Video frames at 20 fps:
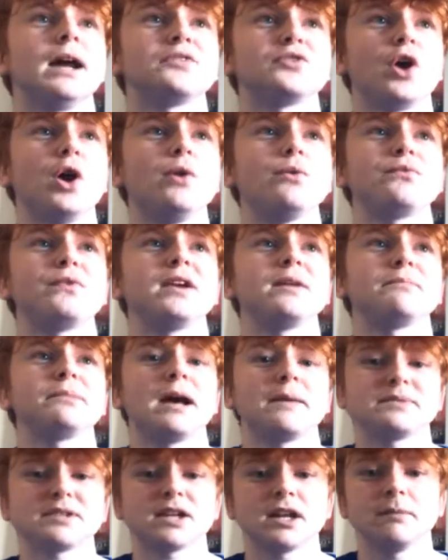But yeah, I don't
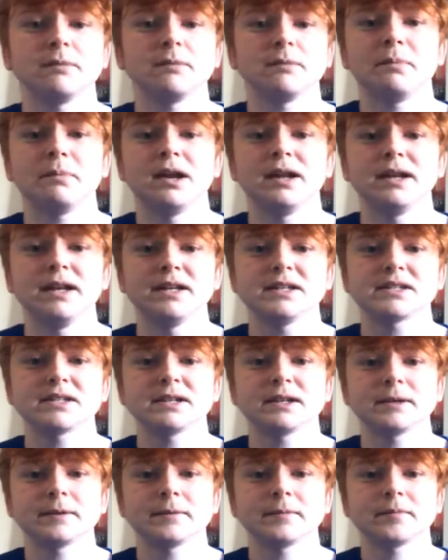think Pep's going to be
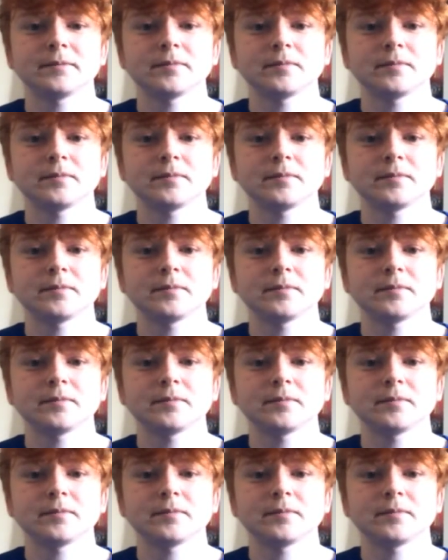pleased.